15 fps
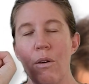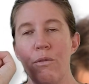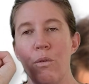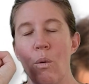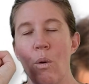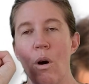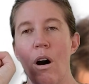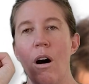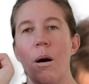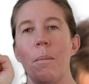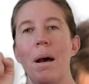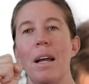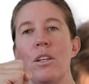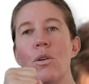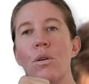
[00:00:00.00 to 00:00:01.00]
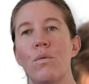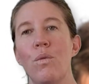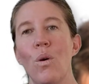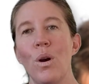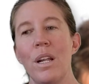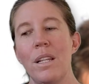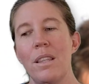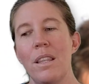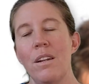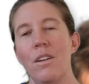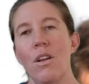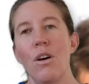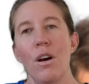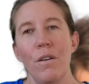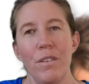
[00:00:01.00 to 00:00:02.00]
forearm and you avoid the
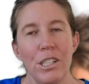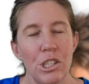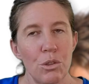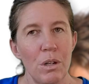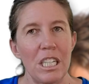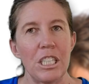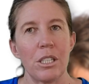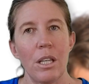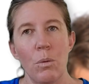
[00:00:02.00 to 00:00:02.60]
nervy stretch